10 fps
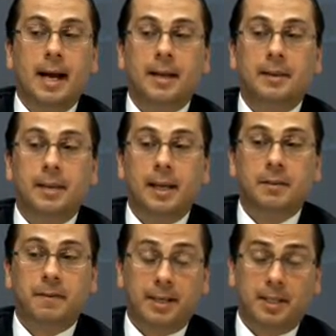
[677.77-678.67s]
And
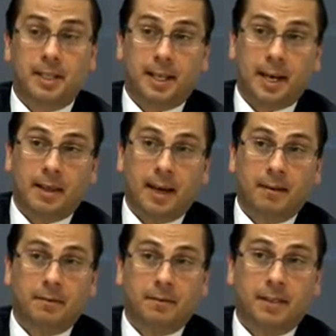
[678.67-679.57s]
these factors together
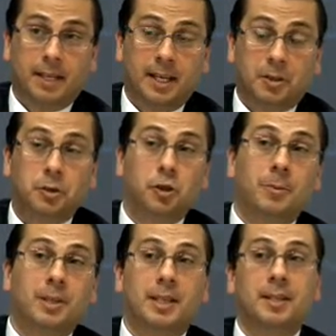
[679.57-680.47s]
have seen
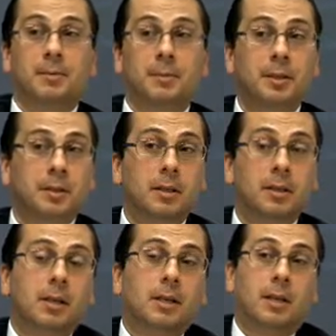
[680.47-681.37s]
consumer sentiment,
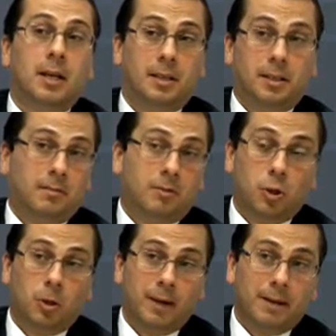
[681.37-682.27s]
as
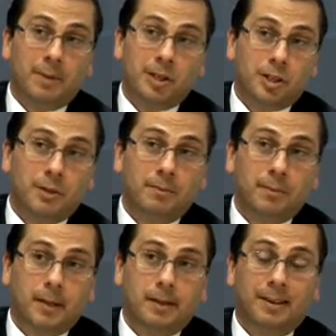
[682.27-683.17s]
surveyed measured,
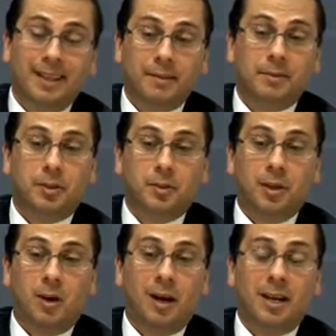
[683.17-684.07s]
lift to
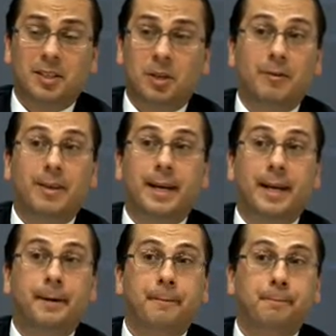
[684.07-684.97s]
the highest in over a
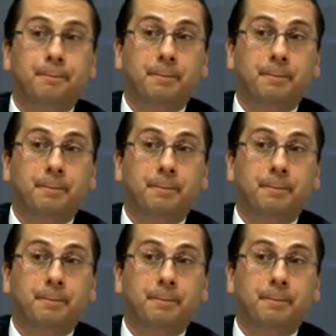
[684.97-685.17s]
decade.